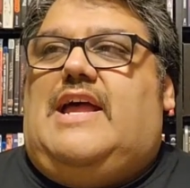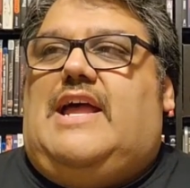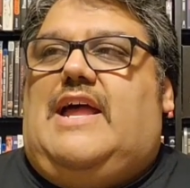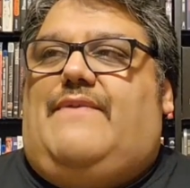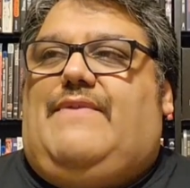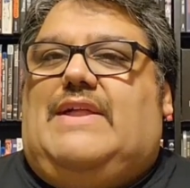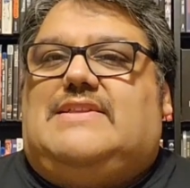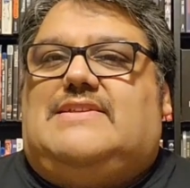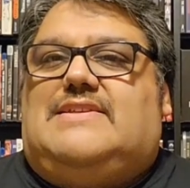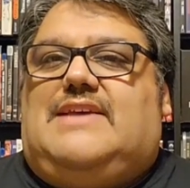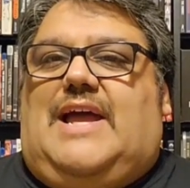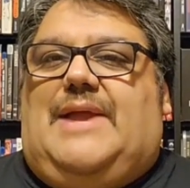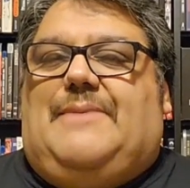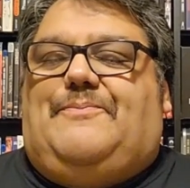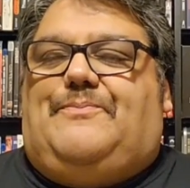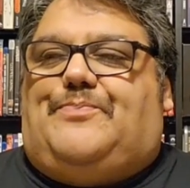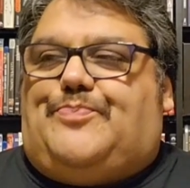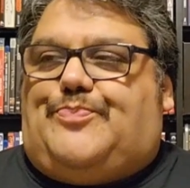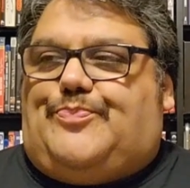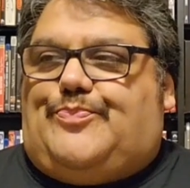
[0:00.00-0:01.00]
at that
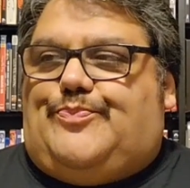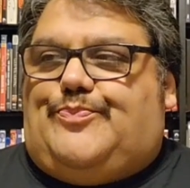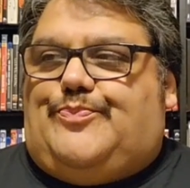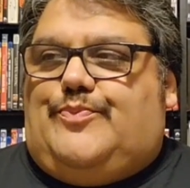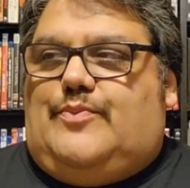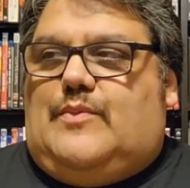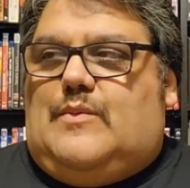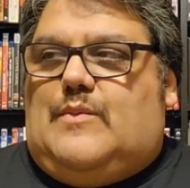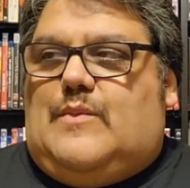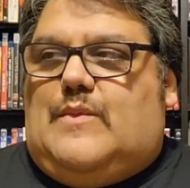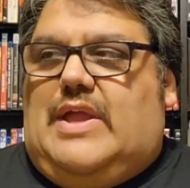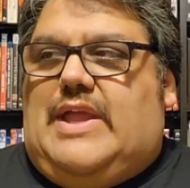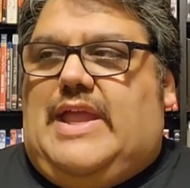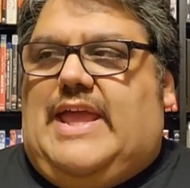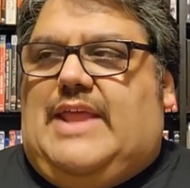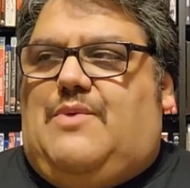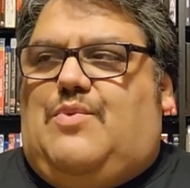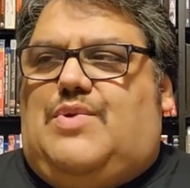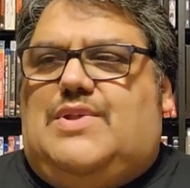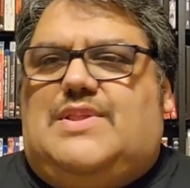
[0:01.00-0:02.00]
time.
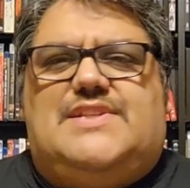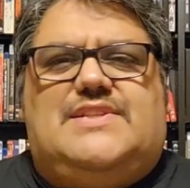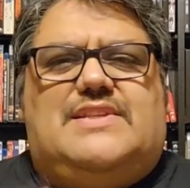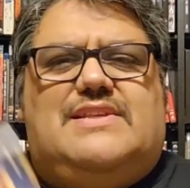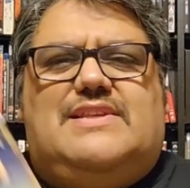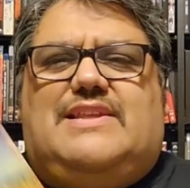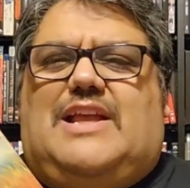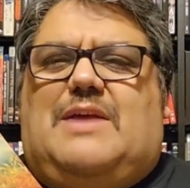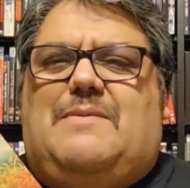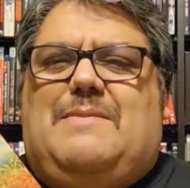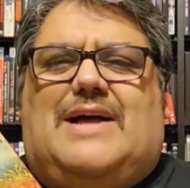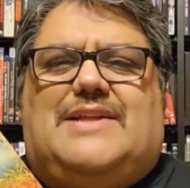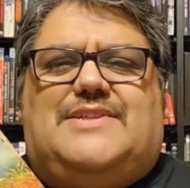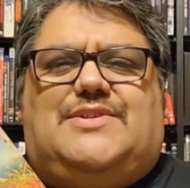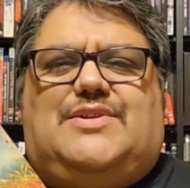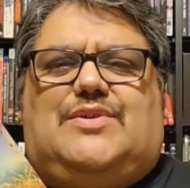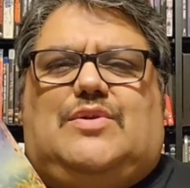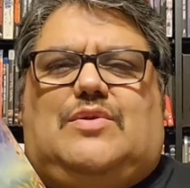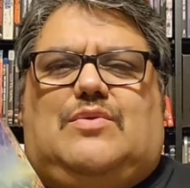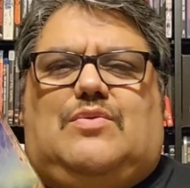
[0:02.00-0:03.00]
And this didn't come out
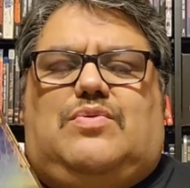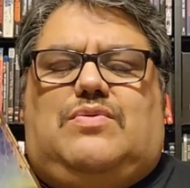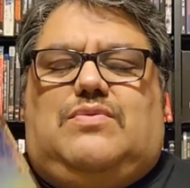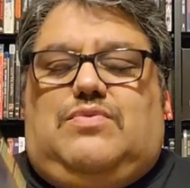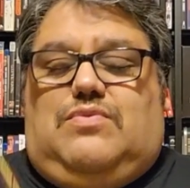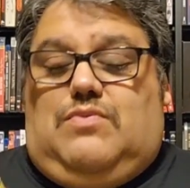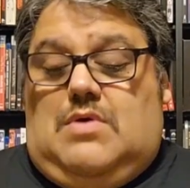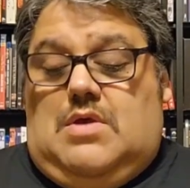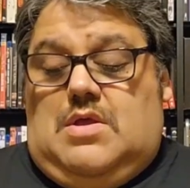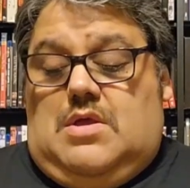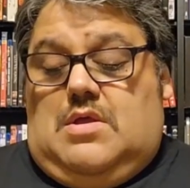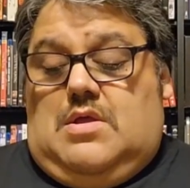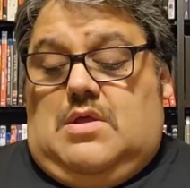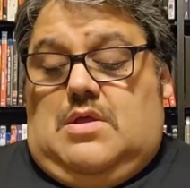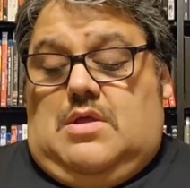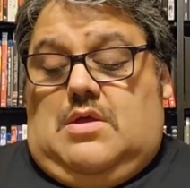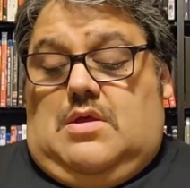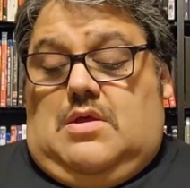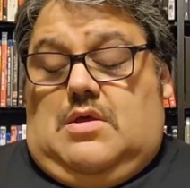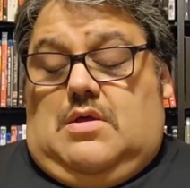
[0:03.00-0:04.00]
till,
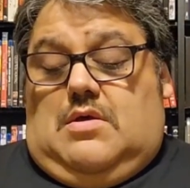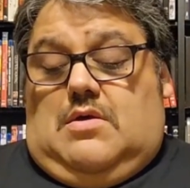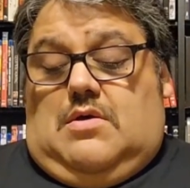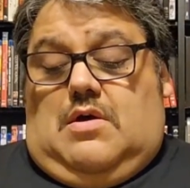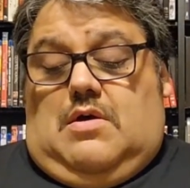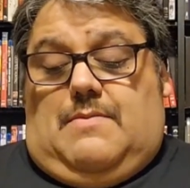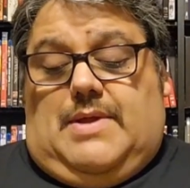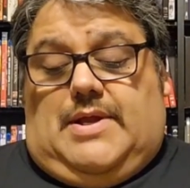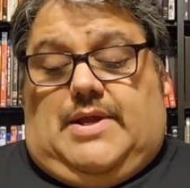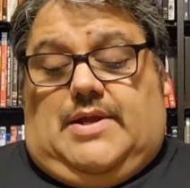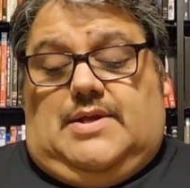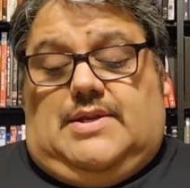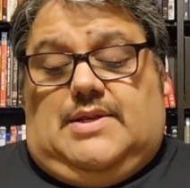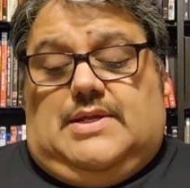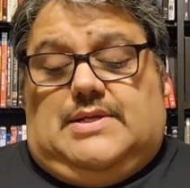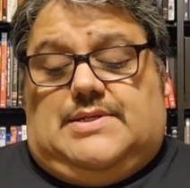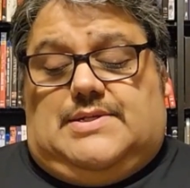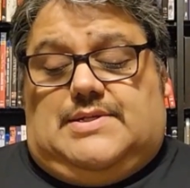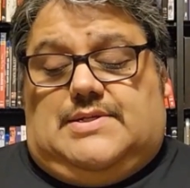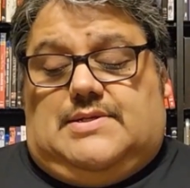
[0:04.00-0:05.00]
oh my
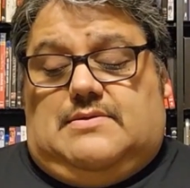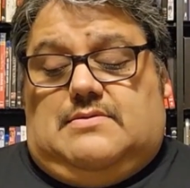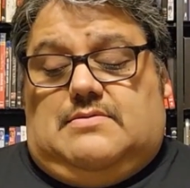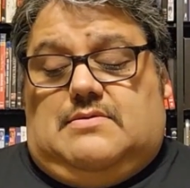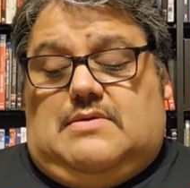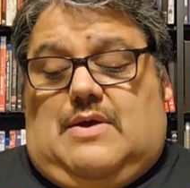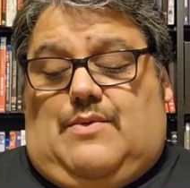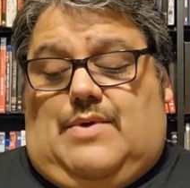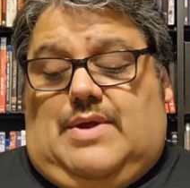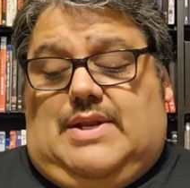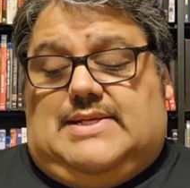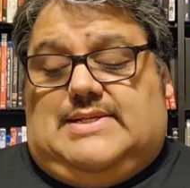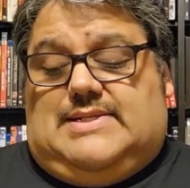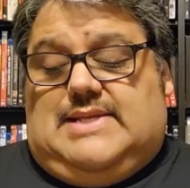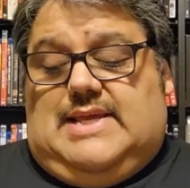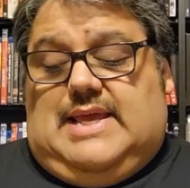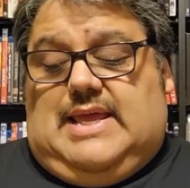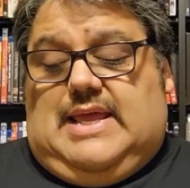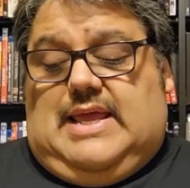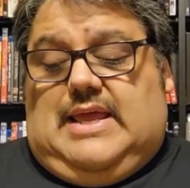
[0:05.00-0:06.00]
goodness, I want to
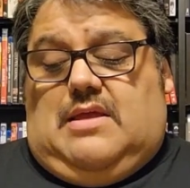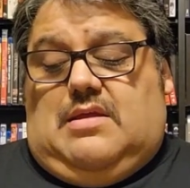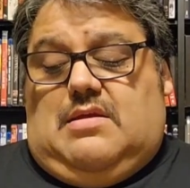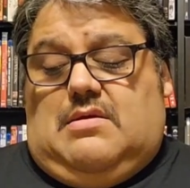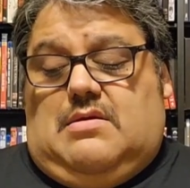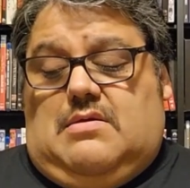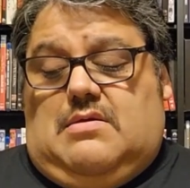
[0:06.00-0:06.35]
say